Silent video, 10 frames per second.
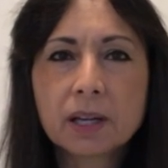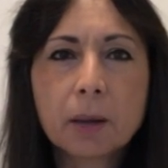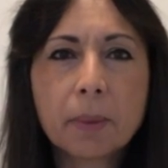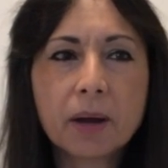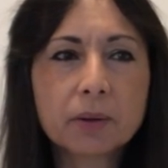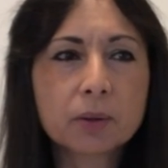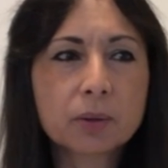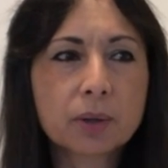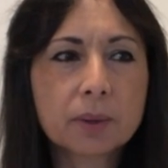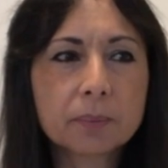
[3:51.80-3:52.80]
about
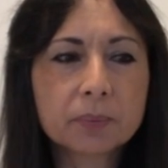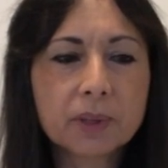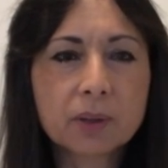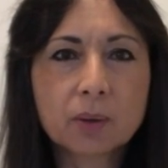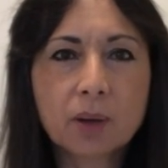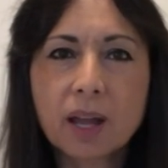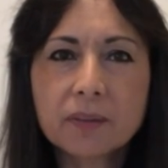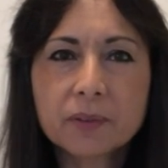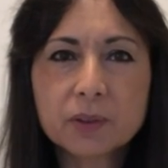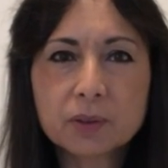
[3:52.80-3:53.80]
your, um, your
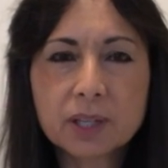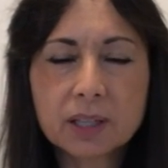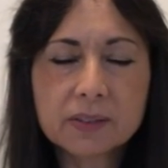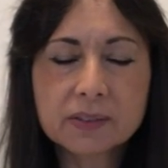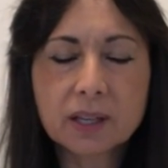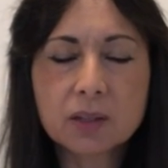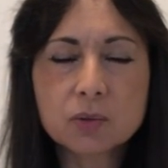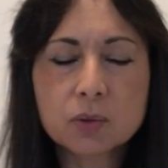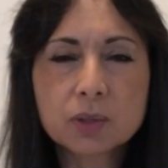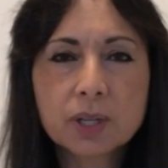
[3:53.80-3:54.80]
life and your daily
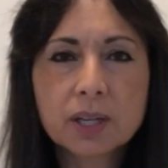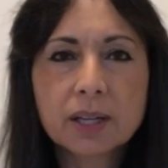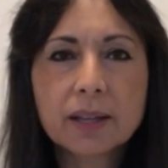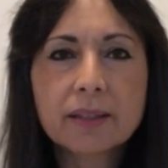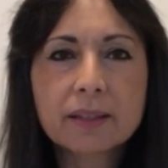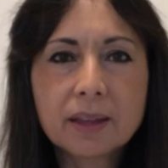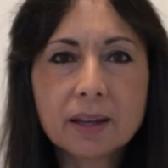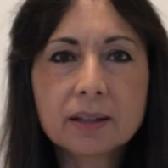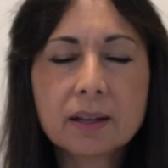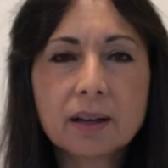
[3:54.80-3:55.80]
schedule,
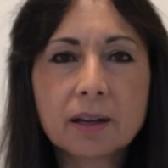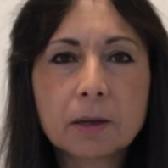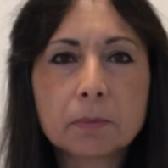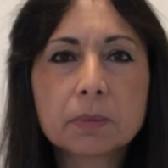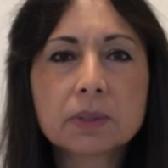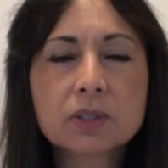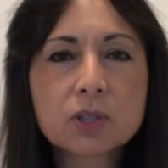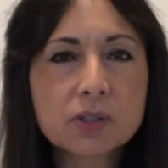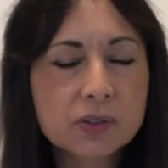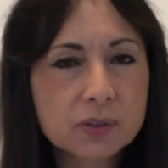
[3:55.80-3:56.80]
then um,
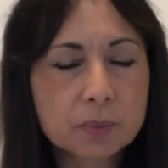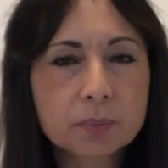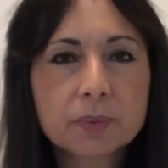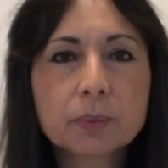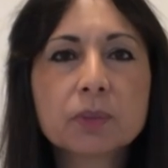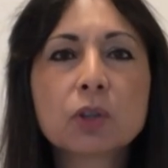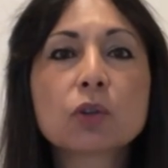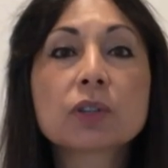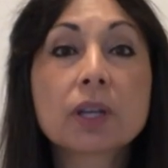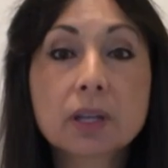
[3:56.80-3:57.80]
just, you know,
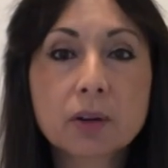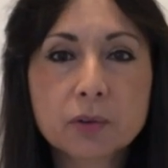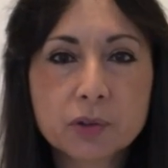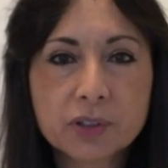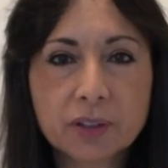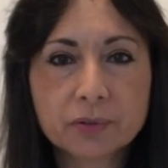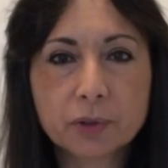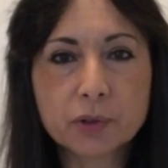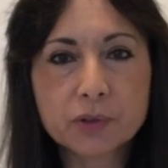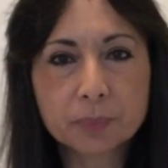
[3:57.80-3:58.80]
take care of yourself
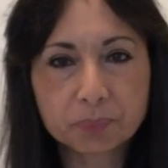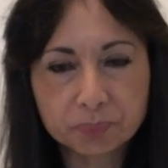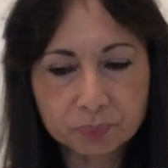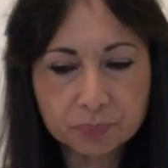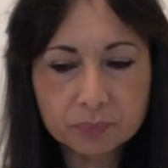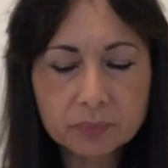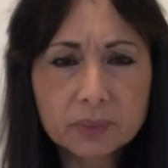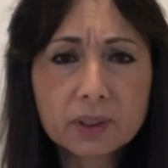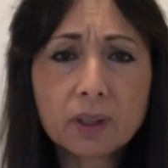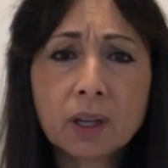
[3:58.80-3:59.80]
first.
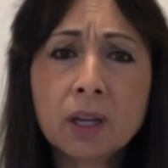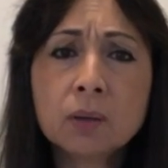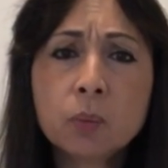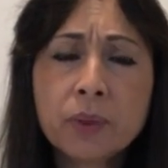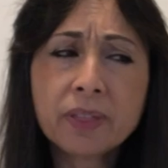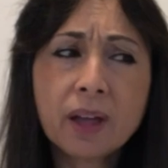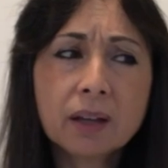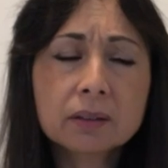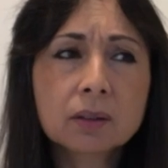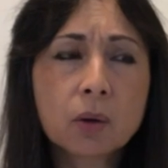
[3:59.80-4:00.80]
And
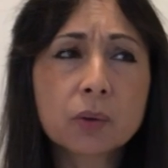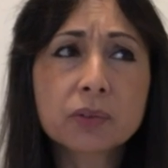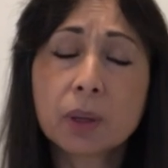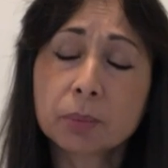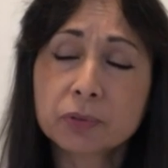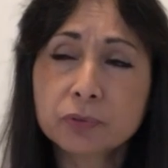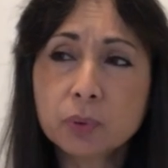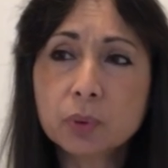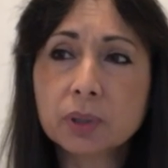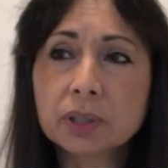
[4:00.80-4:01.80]
that goes number
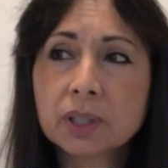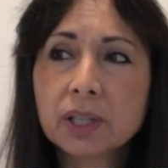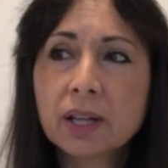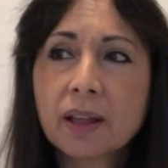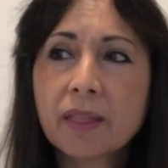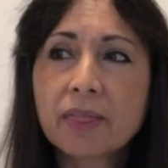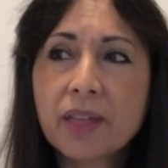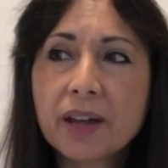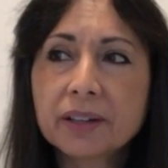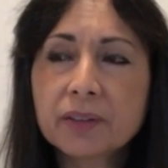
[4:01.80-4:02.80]
four,
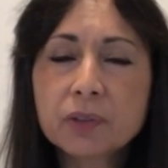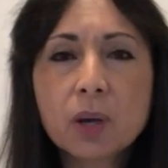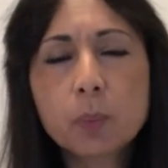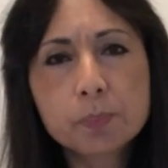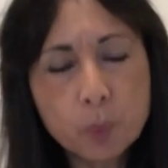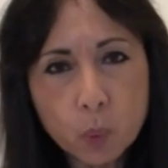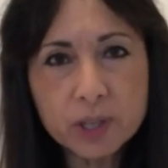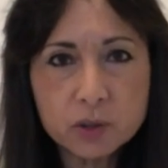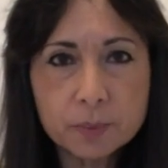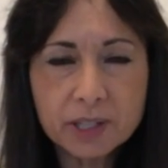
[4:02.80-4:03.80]
that if you have
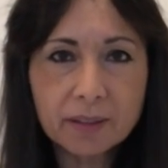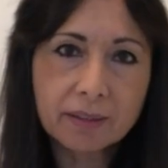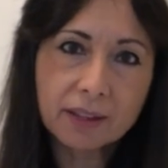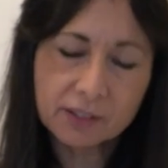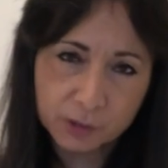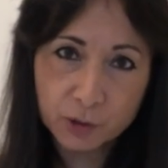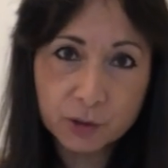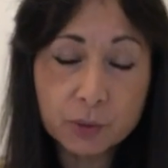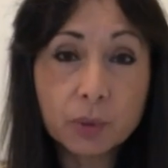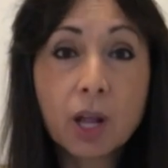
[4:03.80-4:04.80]
way too many things to
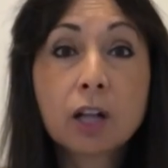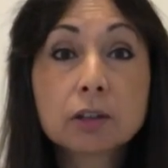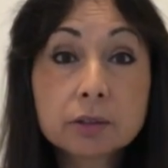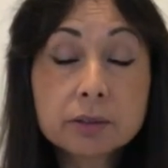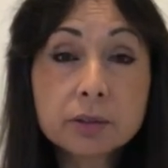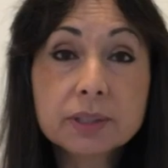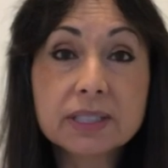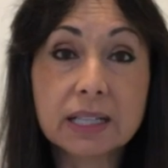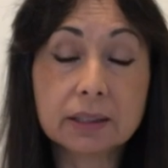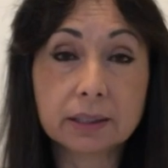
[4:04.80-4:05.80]
do, learn to
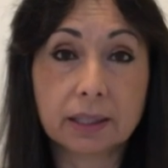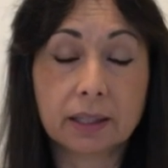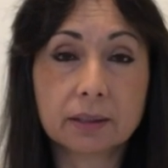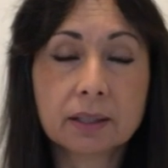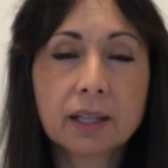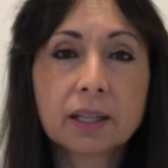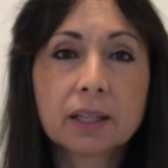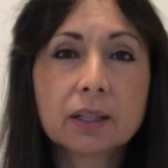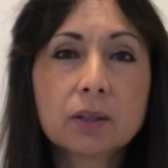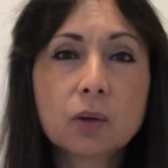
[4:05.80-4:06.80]
delegate
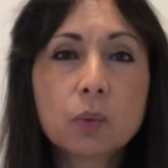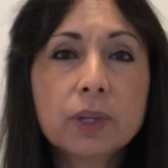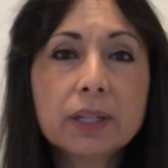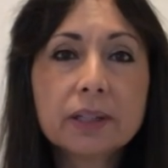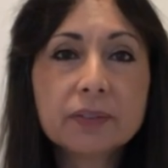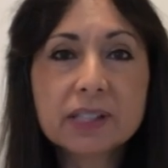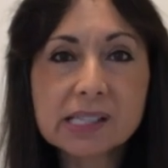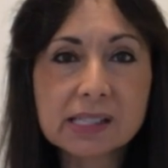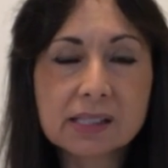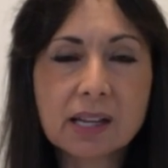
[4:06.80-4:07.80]
you know, we live in a
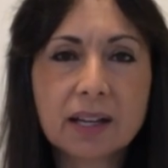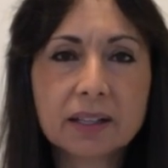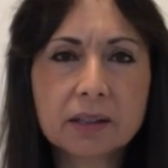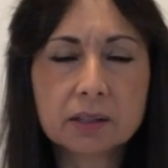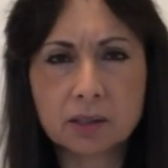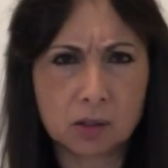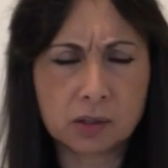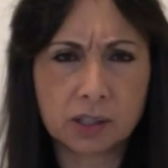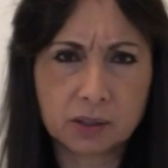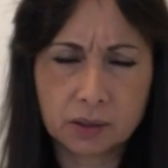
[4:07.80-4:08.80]
society that
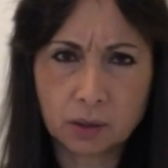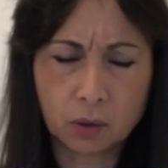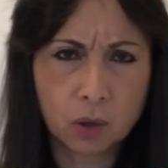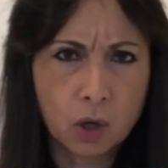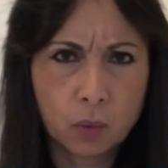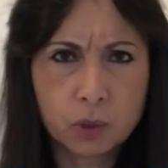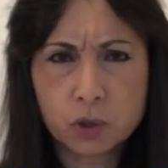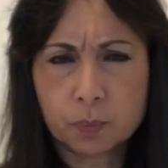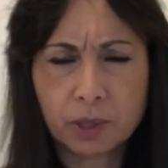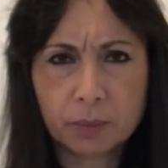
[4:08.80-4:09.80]
tells us, you know, we
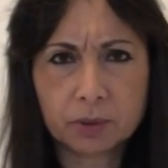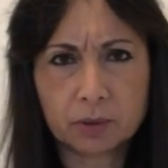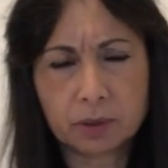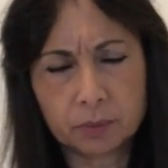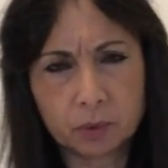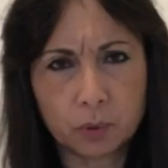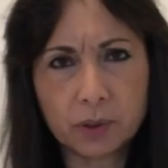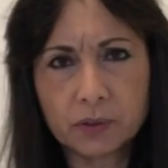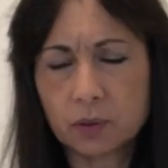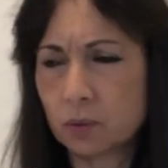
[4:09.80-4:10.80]
should be able to do,
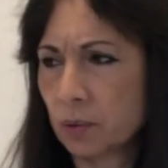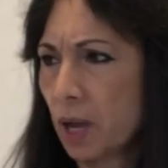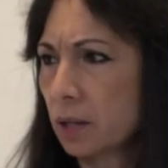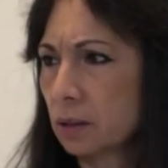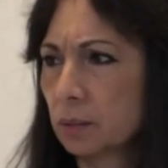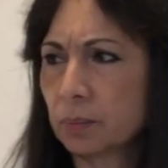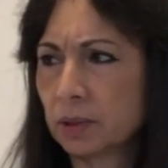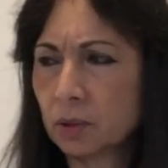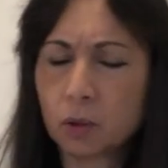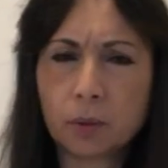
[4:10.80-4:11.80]
this and do that and,
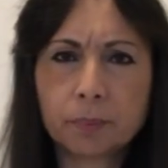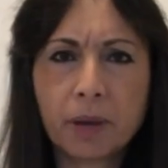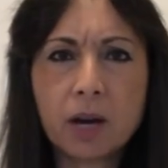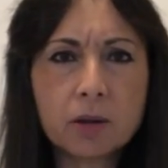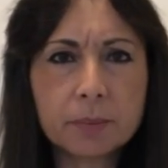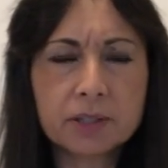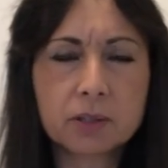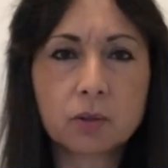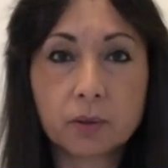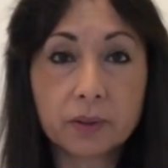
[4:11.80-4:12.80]
and, you know, empowerment
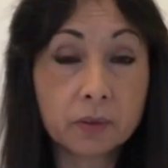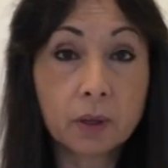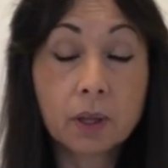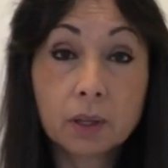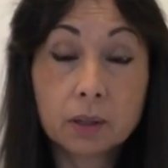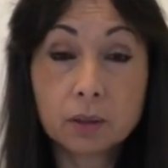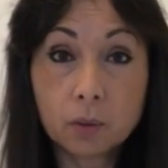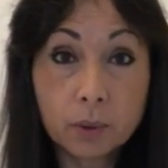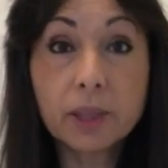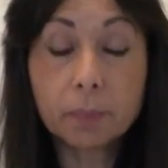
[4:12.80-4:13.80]
and all this. You
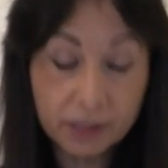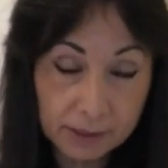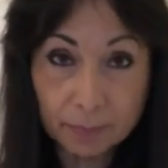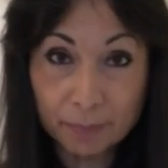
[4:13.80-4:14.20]
know what the best